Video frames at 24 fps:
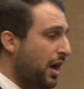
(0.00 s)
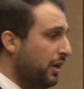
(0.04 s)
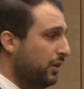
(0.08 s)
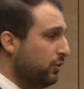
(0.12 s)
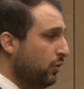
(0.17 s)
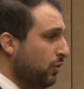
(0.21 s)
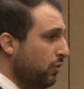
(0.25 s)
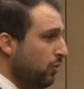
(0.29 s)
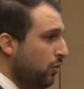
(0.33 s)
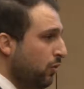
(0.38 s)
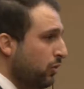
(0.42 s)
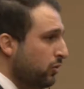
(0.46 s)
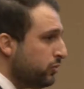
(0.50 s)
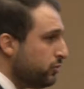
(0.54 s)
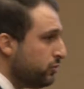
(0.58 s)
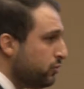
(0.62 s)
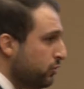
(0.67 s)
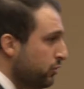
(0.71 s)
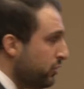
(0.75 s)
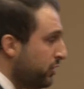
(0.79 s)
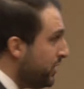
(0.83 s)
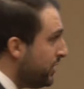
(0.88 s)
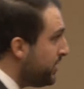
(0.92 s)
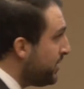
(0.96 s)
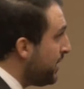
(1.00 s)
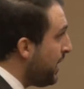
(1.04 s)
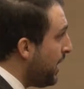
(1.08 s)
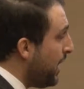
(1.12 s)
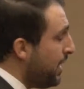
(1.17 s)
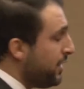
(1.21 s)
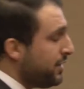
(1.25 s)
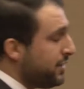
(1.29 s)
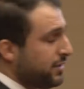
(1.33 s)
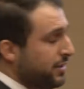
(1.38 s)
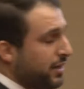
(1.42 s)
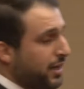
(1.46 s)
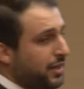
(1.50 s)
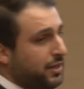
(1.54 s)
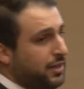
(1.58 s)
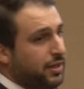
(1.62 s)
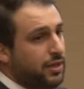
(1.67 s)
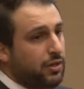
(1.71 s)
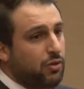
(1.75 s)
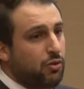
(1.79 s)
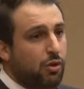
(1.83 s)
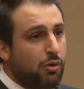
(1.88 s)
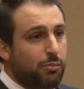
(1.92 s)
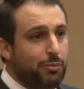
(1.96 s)
I don't want to discuss
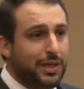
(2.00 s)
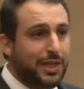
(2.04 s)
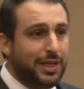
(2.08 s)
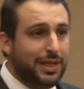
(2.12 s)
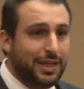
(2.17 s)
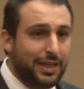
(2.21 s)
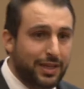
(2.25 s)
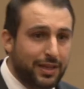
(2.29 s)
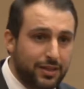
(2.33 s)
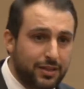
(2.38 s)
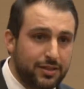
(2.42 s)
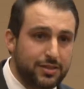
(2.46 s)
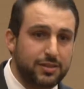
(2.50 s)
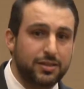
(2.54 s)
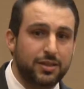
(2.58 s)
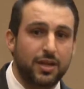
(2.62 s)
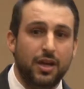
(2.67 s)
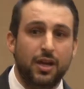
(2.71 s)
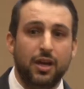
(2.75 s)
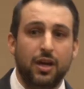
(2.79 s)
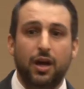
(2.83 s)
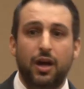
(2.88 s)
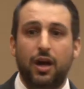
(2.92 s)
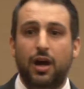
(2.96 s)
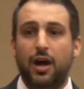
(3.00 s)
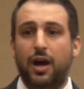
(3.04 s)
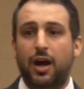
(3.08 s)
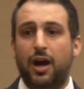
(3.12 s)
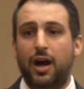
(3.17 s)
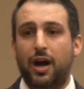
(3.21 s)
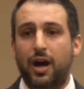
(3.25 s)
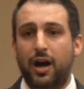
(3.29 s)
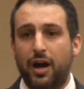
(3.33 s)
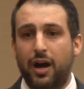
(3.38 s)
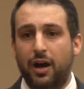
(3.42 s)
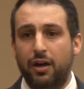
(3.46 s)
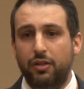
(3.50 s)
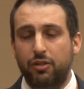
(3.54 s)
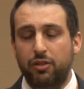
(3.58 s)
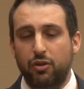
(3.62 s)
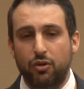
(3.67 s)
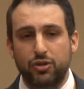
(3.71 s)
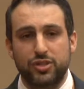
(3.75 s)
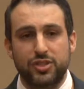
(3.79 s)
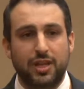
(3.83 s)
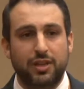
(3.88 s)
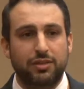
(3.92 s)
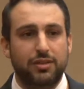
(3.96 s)
any nominees,
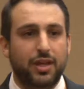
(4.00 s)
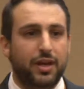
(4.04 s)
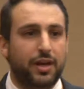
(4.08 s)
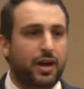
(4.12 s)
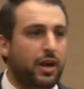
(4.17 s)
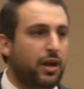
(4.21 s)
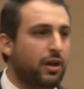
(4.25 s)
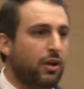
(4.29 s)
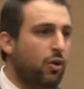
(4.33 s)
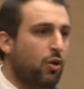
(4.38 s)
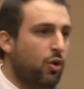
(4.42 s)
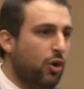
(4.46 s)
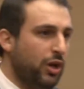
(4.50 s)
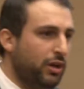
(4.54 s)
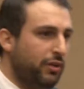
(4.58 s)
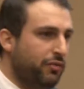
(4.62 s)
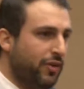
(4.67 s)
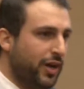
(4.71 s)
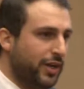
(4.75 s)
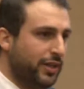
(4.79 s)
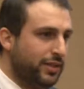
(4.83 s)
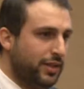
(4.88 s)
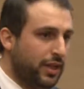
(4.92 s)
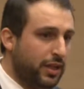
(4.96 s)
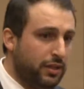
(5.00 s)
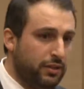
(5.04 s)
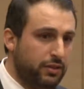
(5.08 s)
those that are unqualified